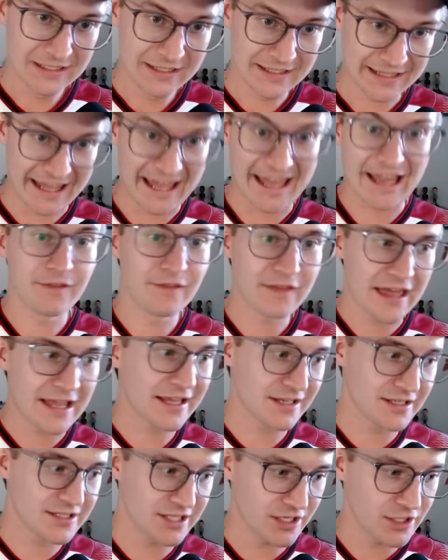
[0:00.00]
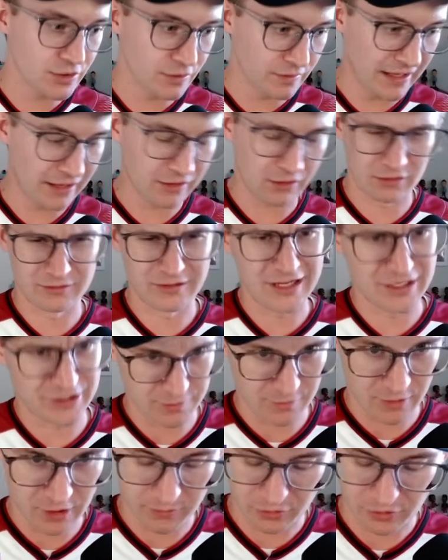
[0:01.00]
can they continue that? Or not
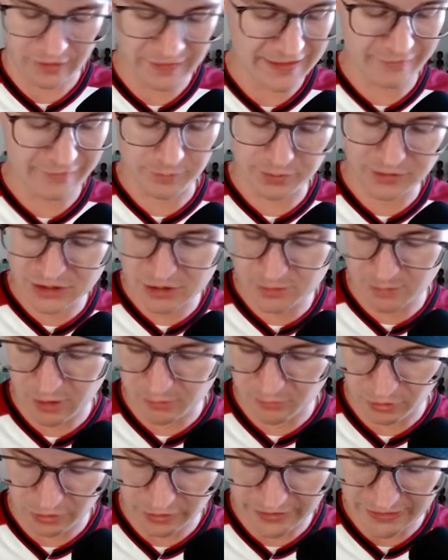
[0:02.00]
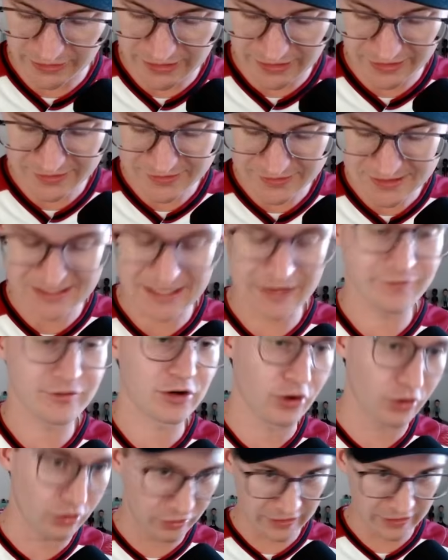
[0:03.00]
Jamal Murray. They haven't played Jamal Murray. Steph
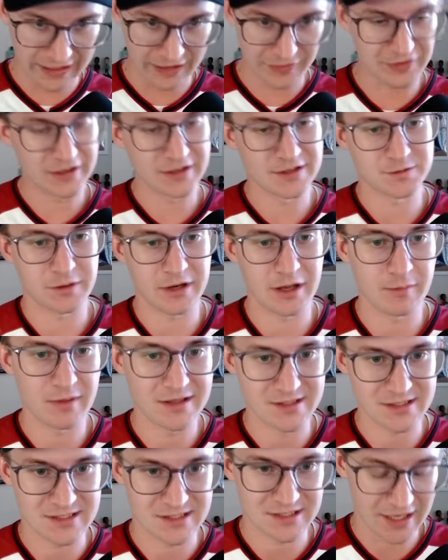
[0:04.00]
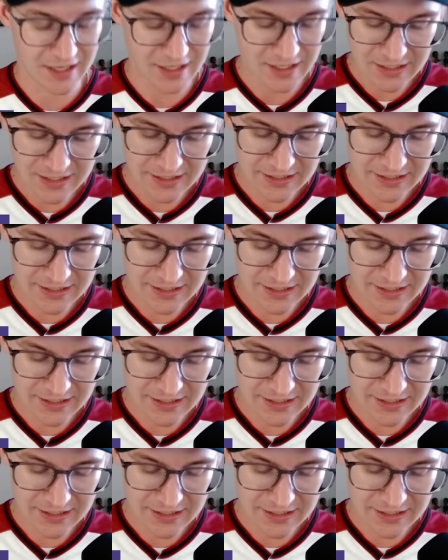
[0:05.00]
Curry, I think, is what I meant to say.